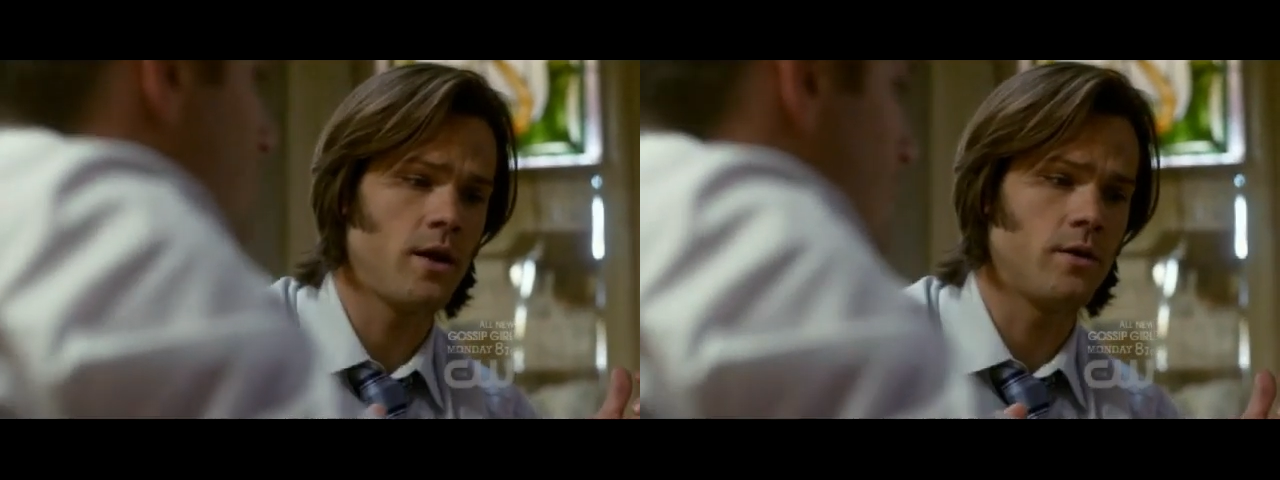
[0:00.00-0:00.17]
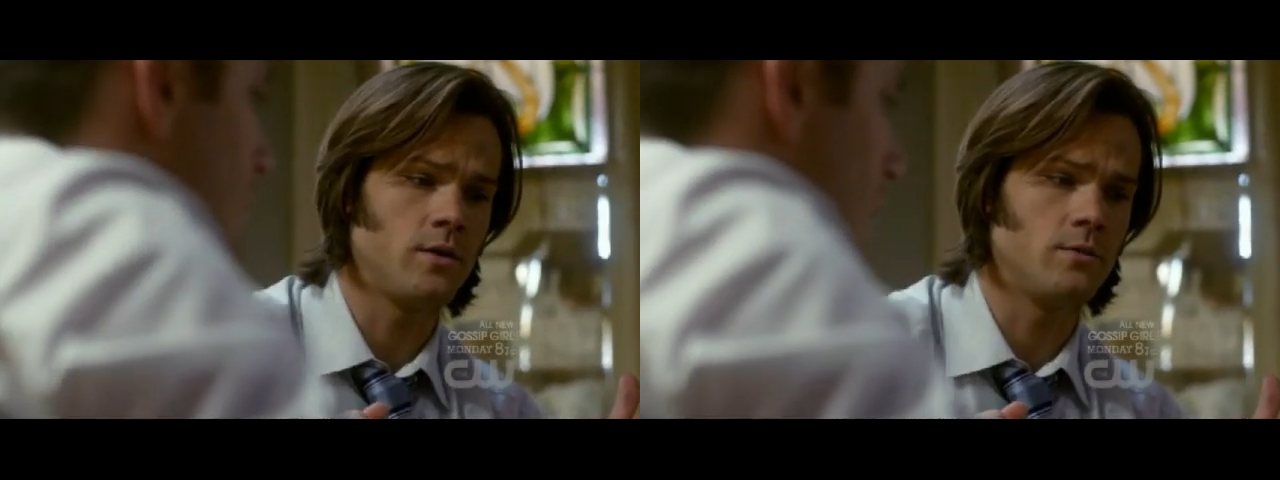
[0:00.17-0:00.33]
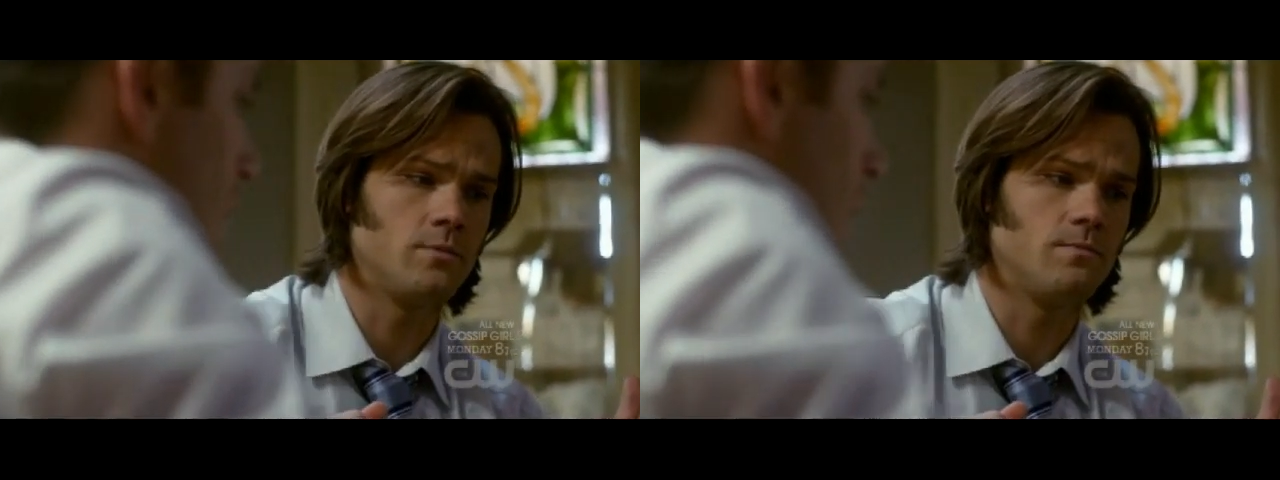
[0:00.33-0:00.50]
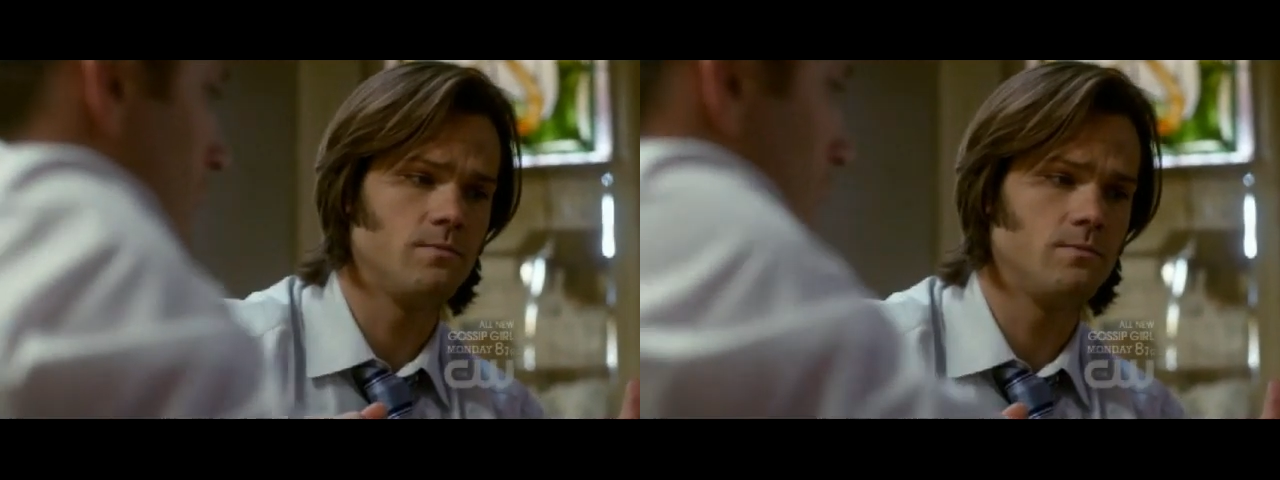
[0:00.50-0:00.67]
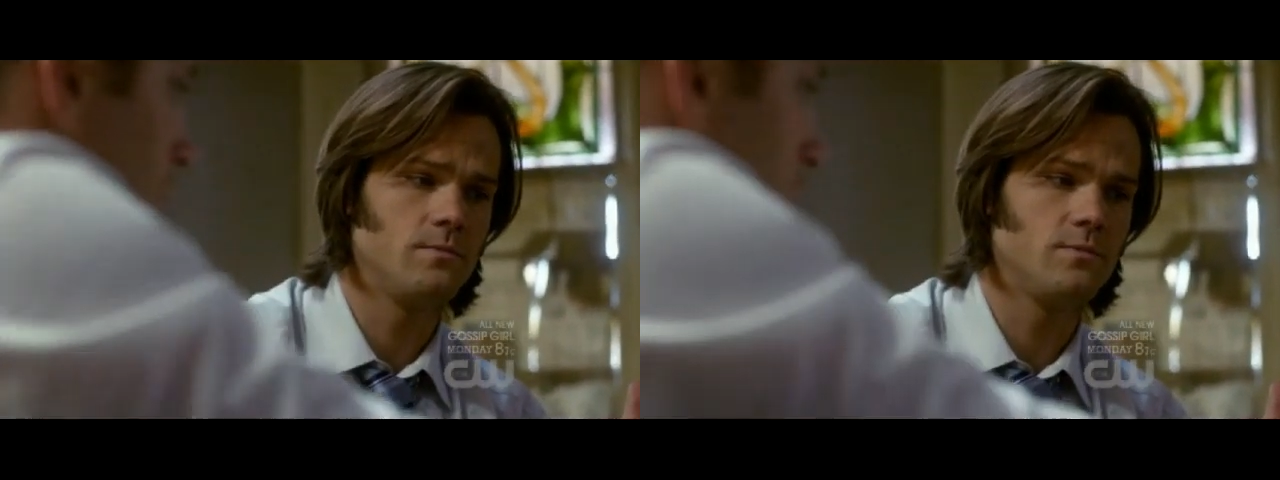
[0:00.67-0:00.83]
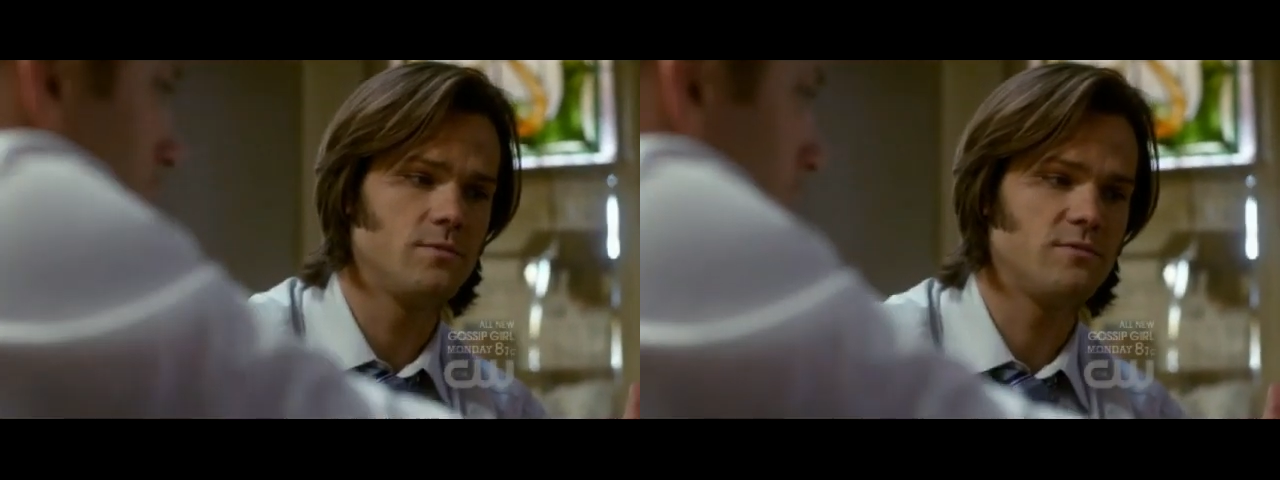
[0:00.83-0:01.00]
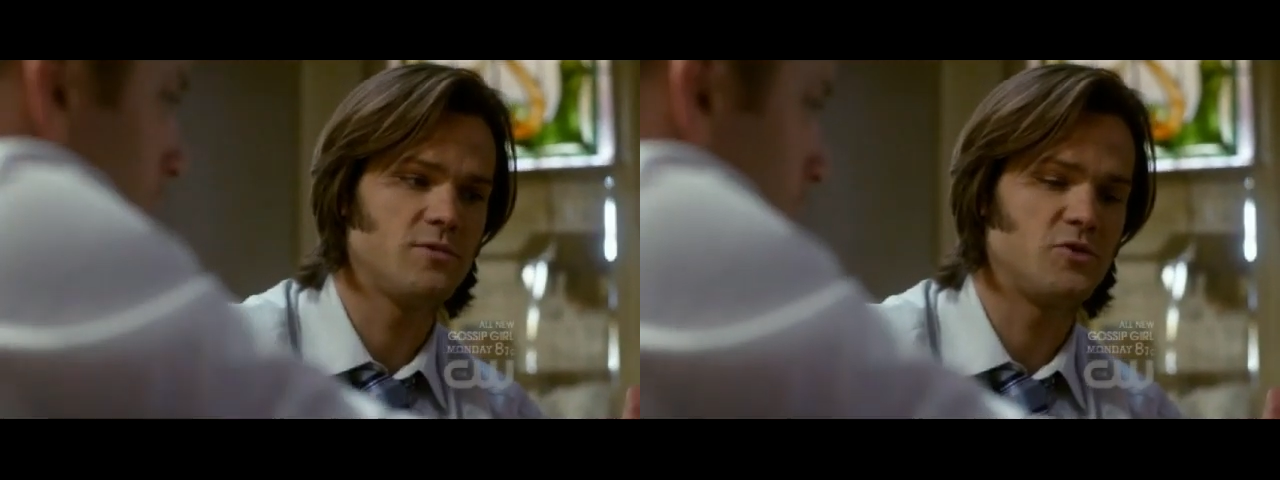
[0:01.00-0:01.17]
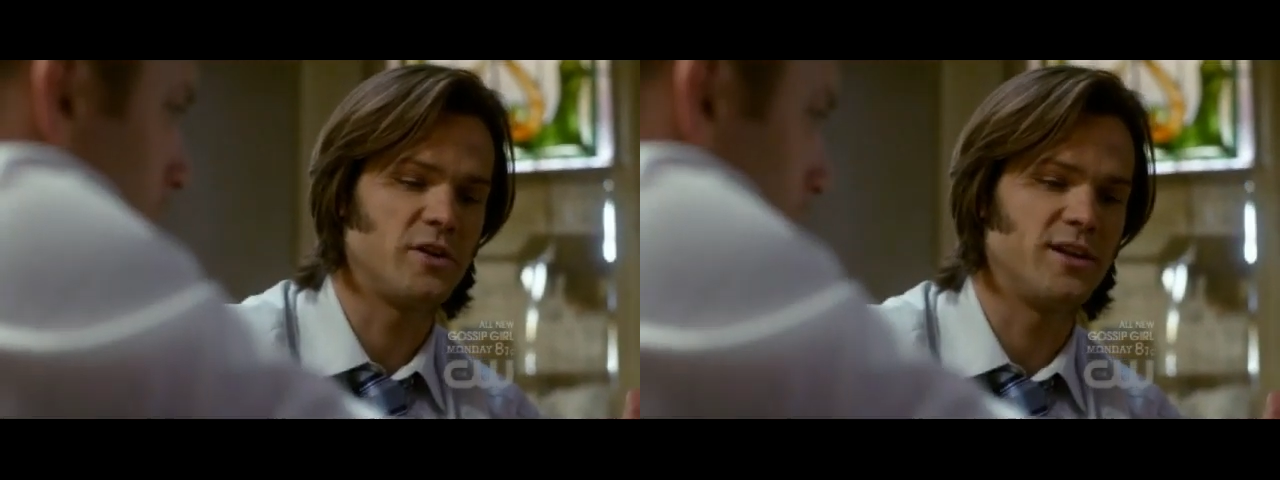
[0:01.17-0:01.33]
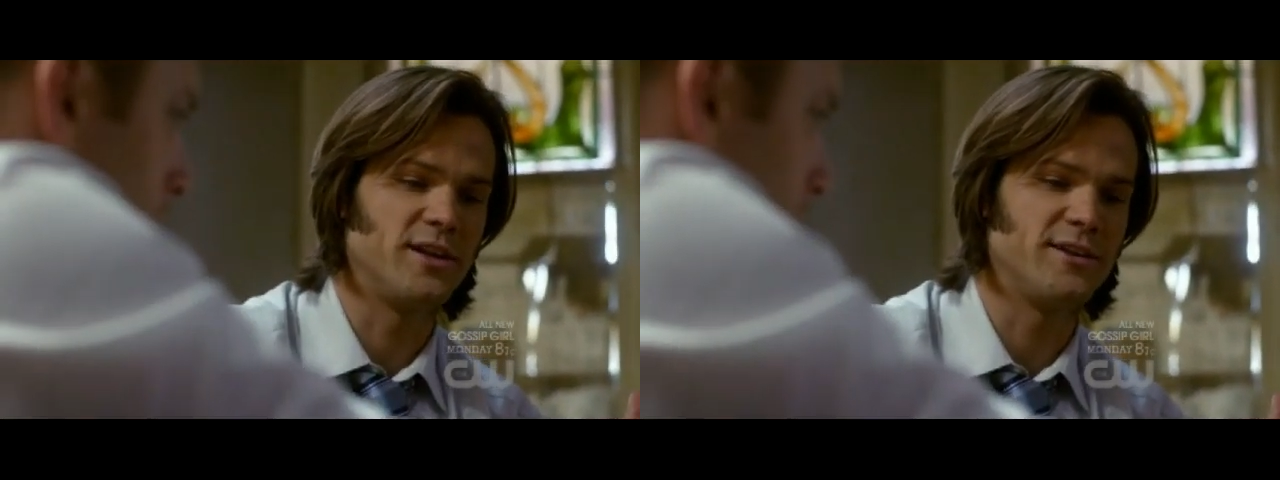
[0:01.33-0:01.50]
or are you
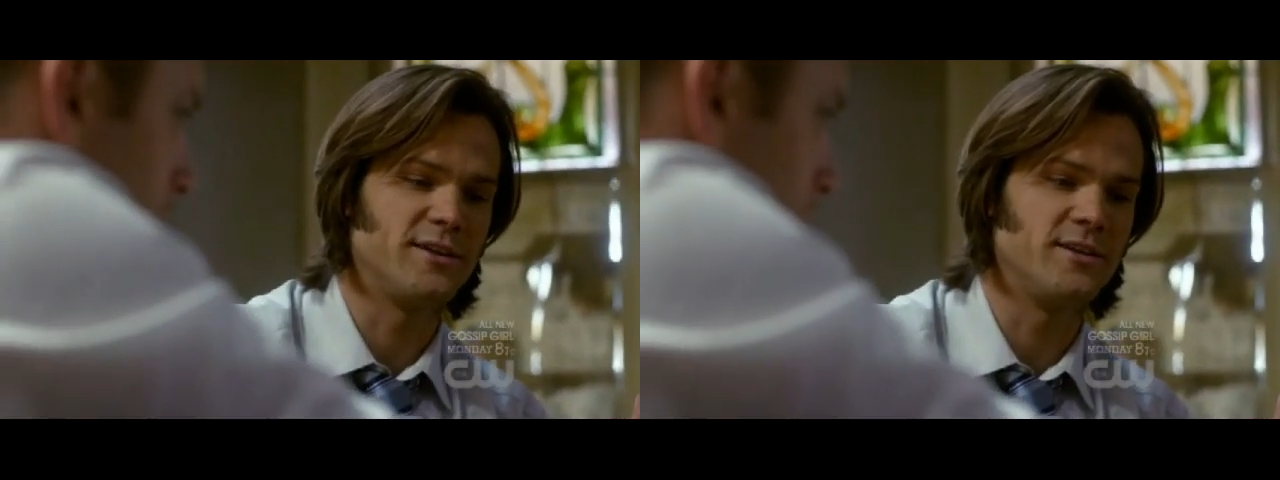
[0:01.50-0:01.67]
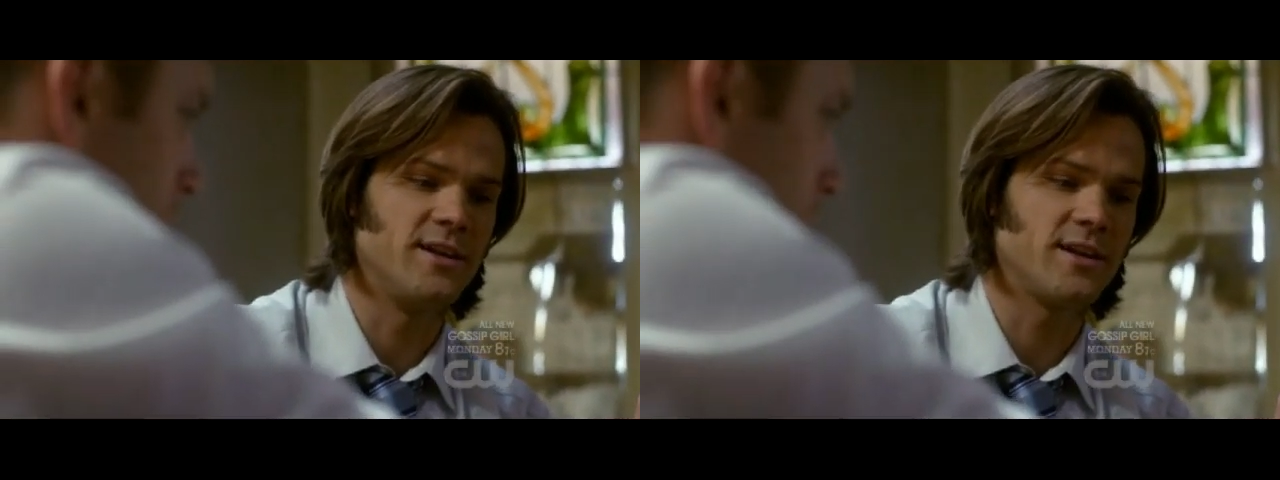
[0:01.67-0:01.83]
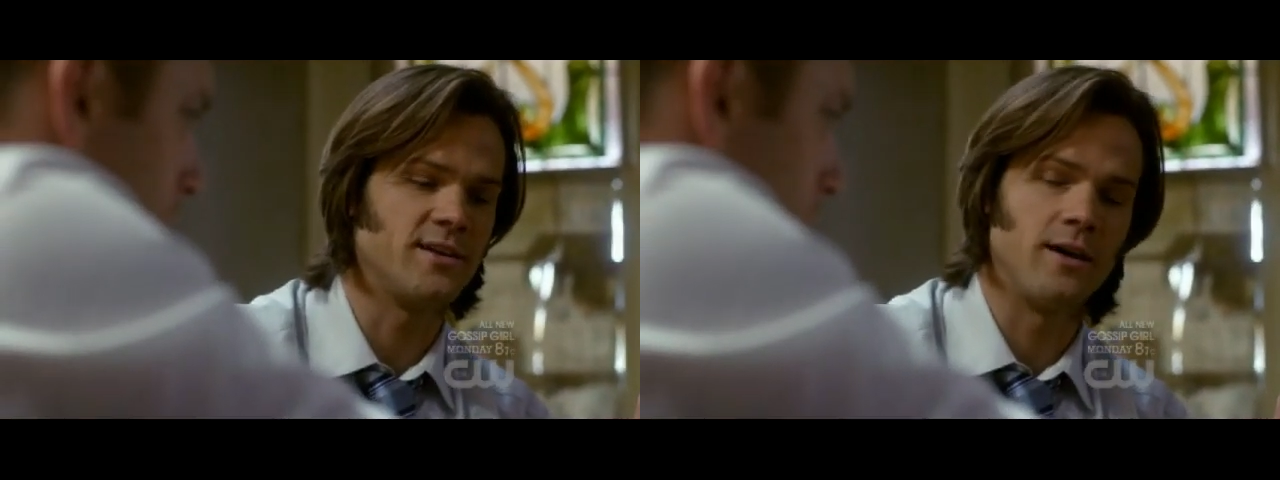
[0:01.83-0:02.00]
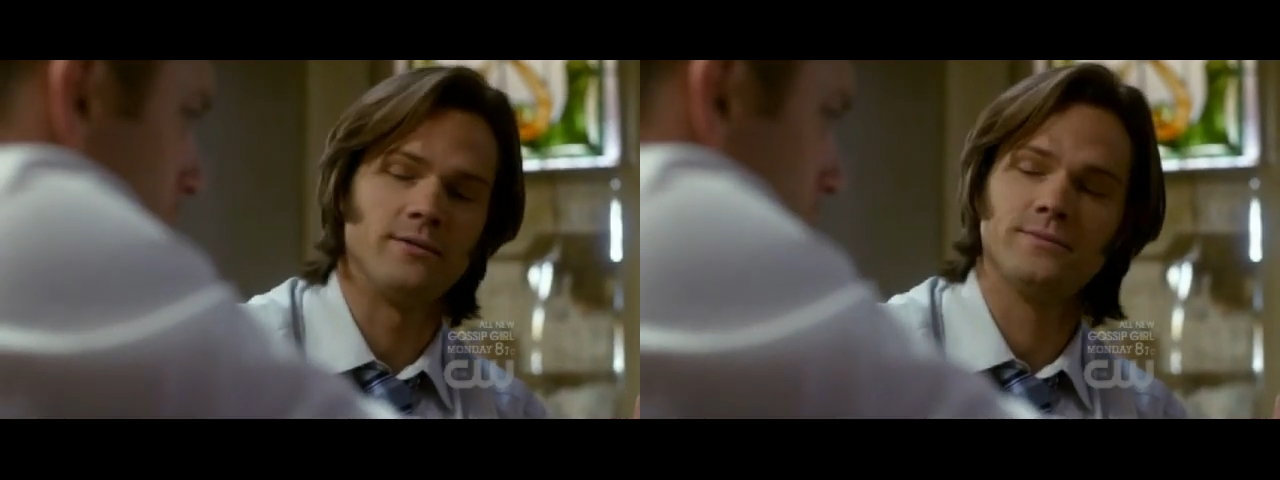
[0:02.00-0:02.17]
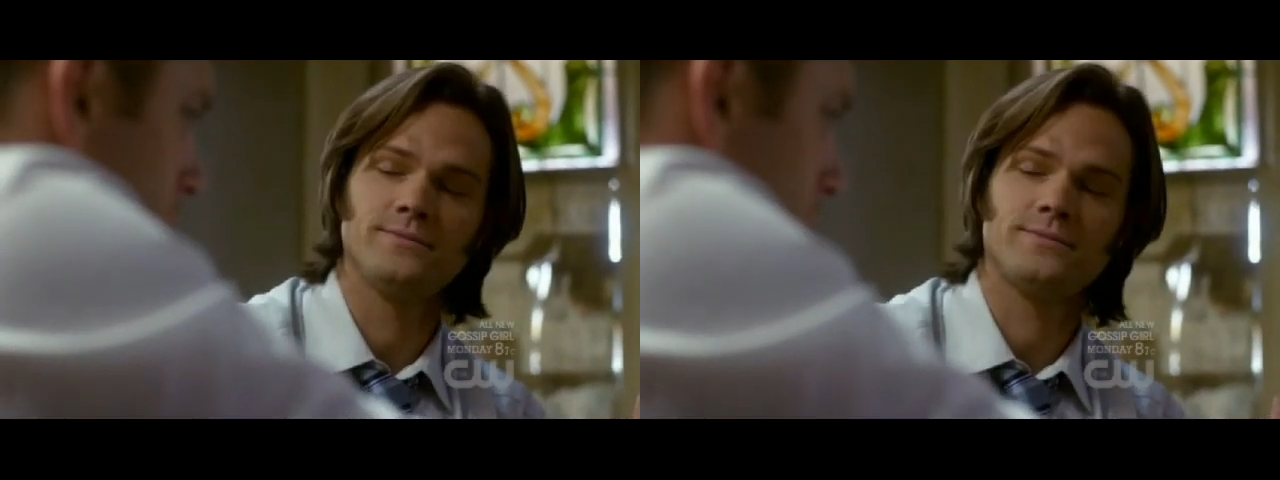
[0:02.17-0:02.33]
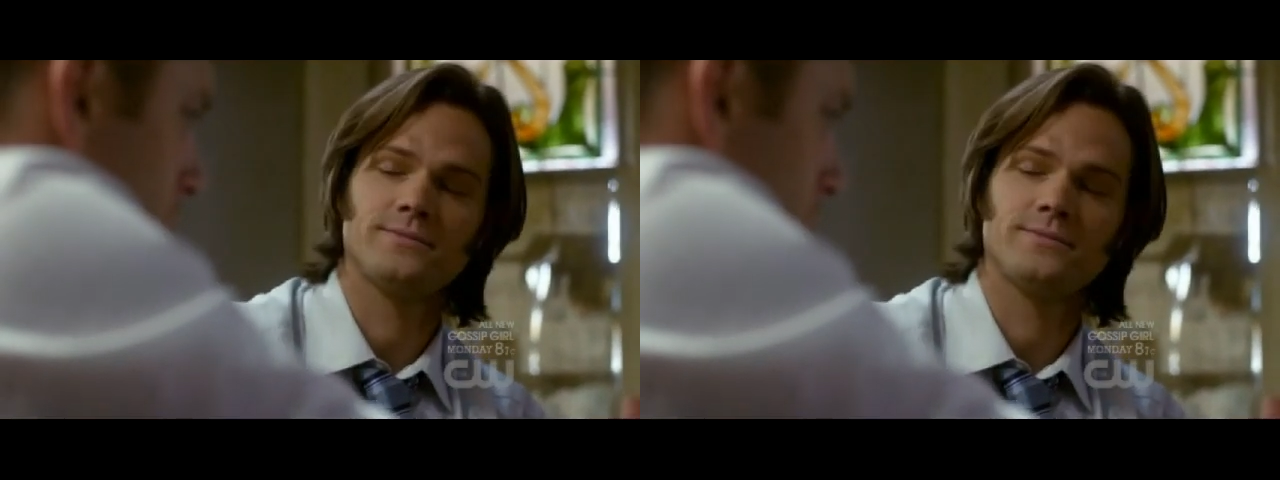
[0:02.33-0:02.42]
strictly into dick now?